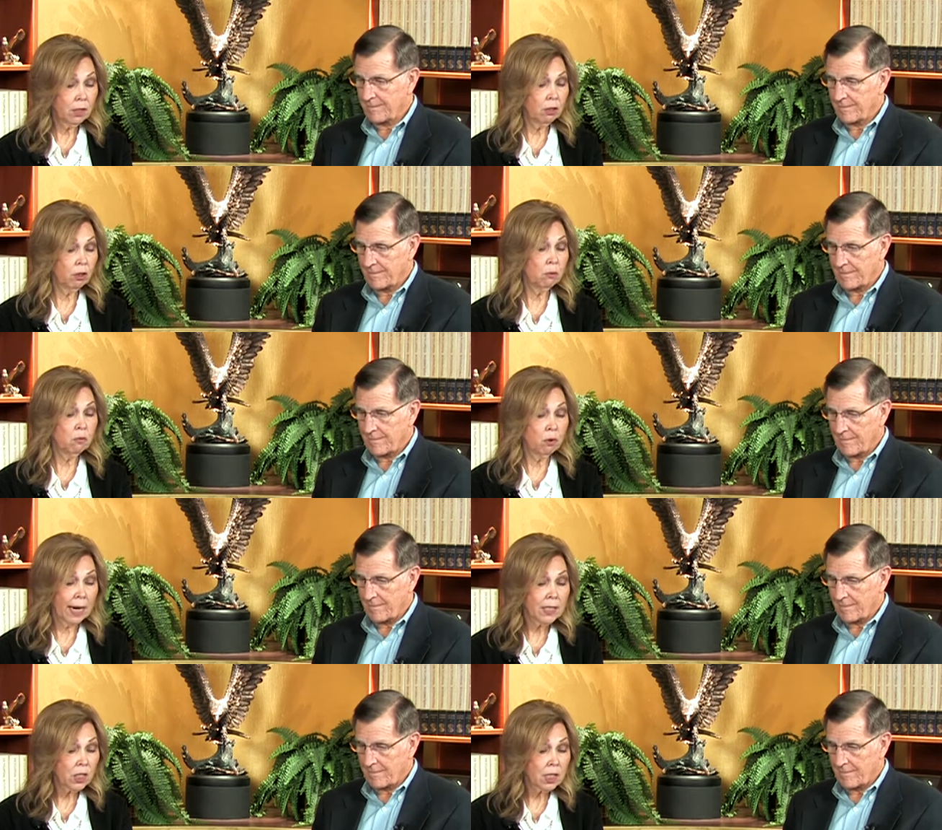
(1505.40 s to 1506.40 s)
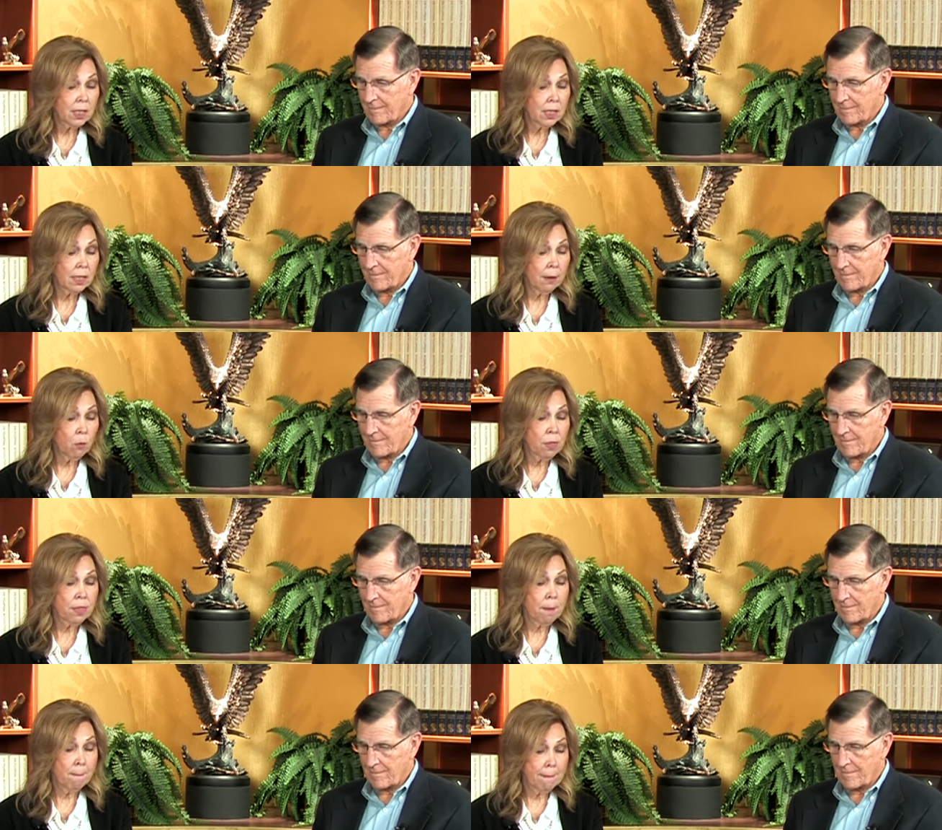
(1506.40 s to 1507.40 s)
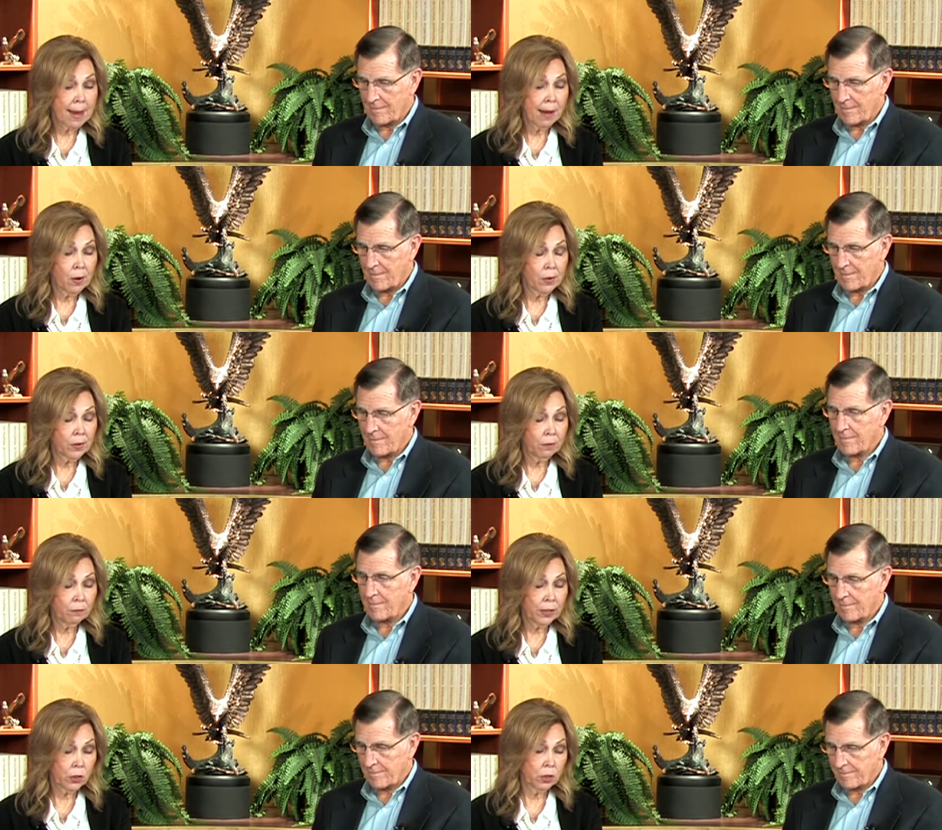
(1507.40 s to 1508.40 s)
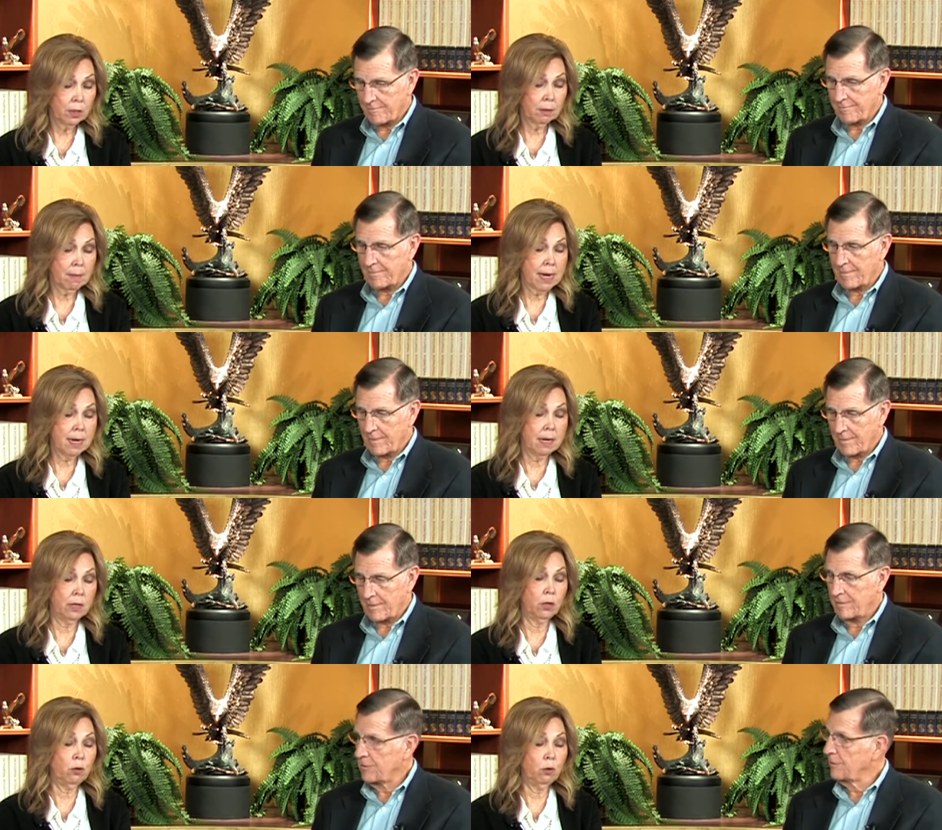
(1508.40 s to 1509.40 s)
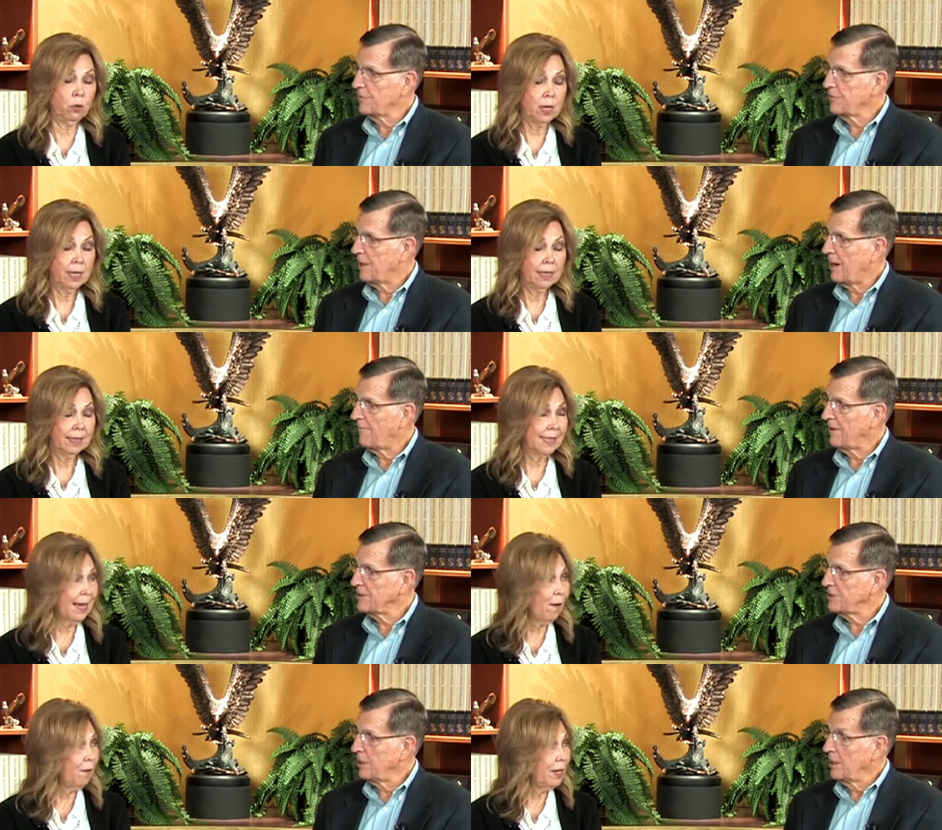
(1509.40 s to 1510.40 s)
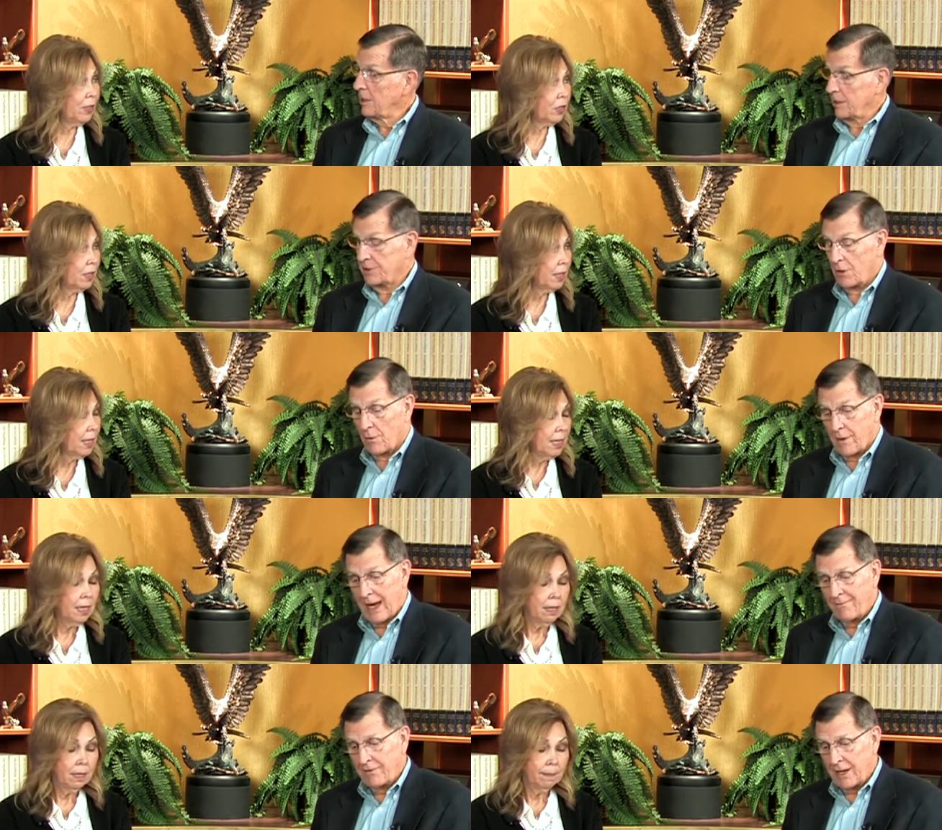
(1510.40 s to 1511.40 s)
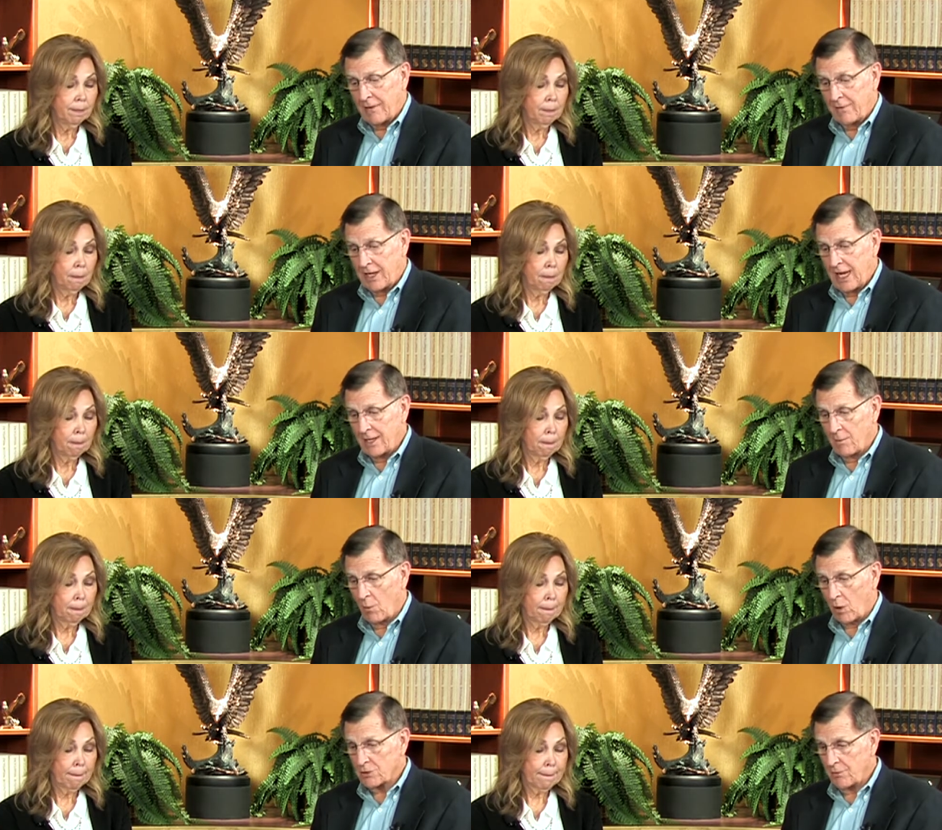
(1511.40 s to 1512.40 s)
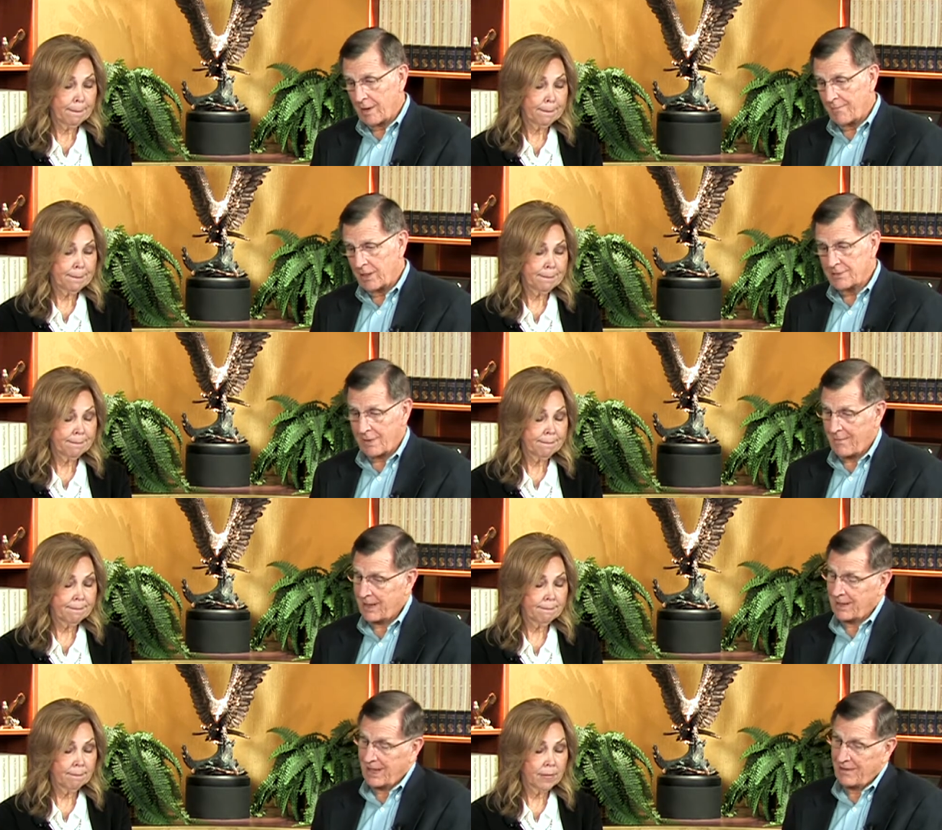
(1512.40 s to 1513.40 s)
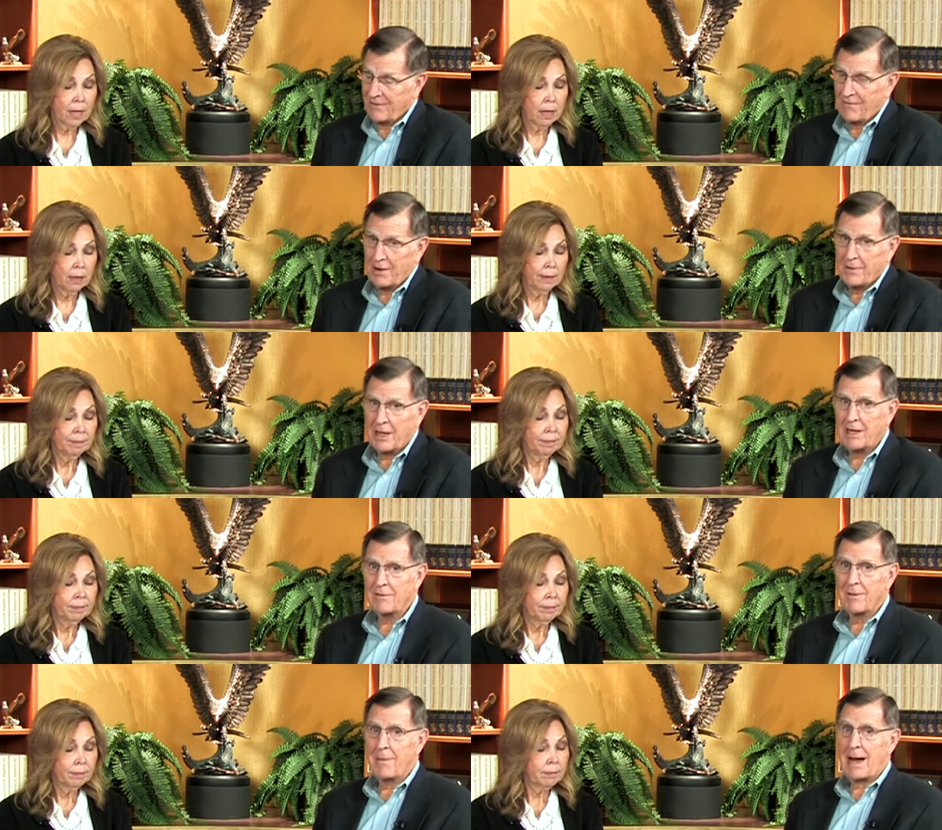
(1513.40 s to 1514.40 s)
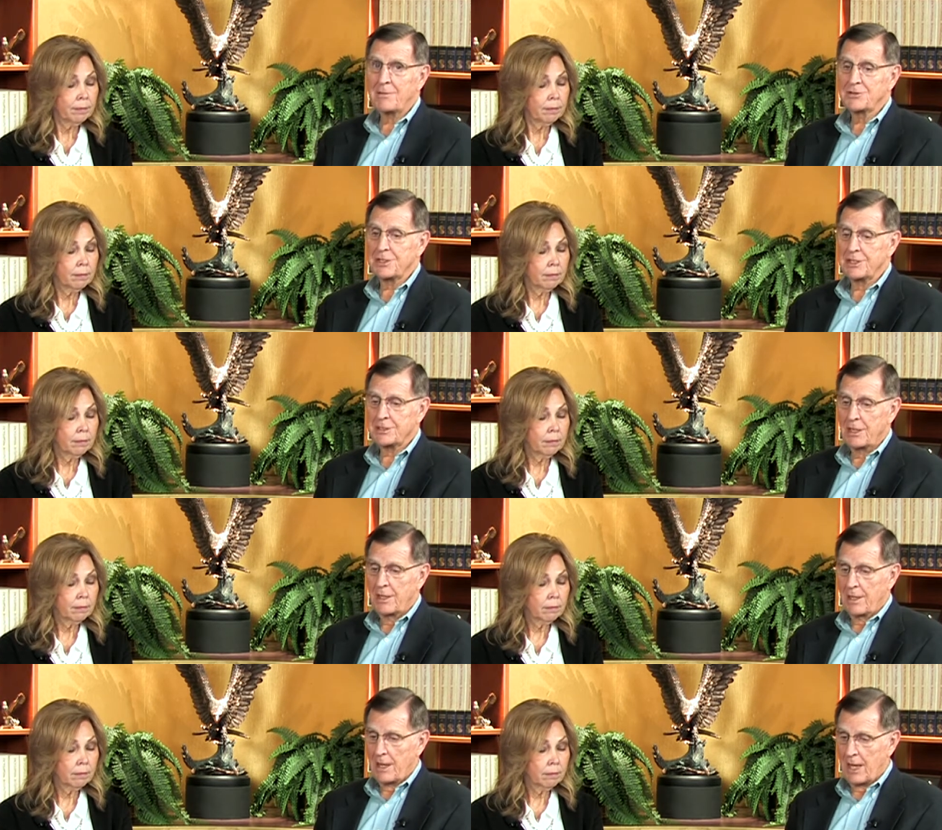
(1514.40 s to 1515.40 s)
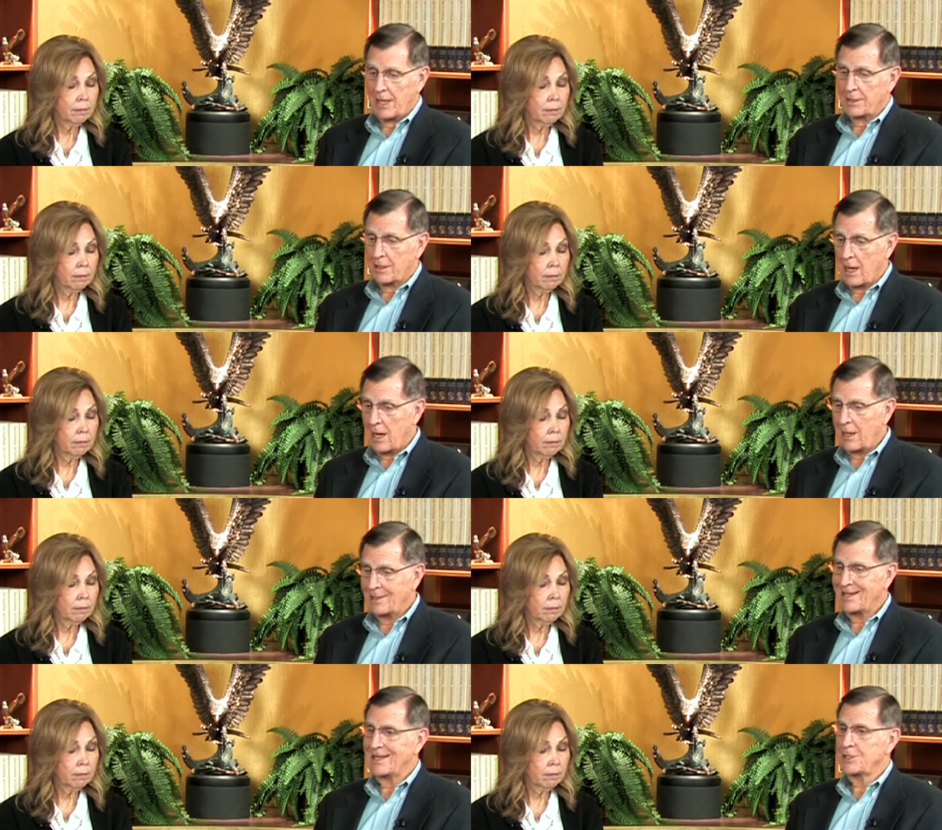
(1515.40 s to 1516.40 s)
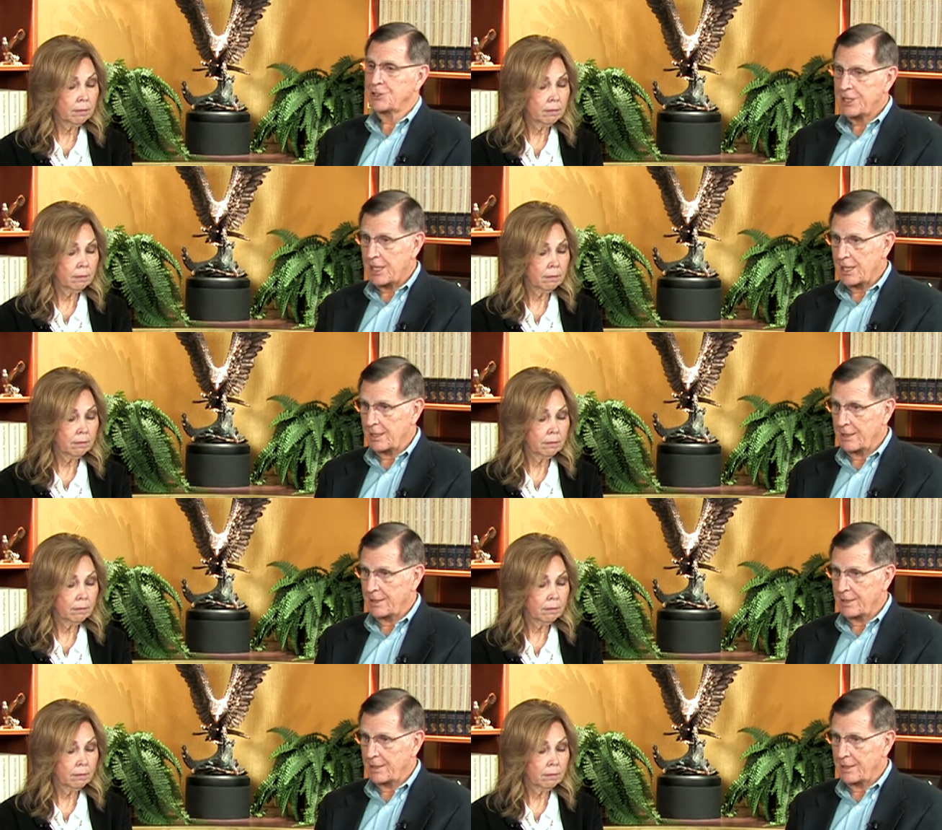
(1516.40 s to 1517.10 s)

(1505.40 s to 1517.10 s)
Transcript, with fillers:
Speaker 1: unto righteousness, and with the mouth, confession is made unto salvation. salvation. So
Speaker 2: everything in the kingdom works on that principle. I mean, in the very beginning, the Bible says, and God said,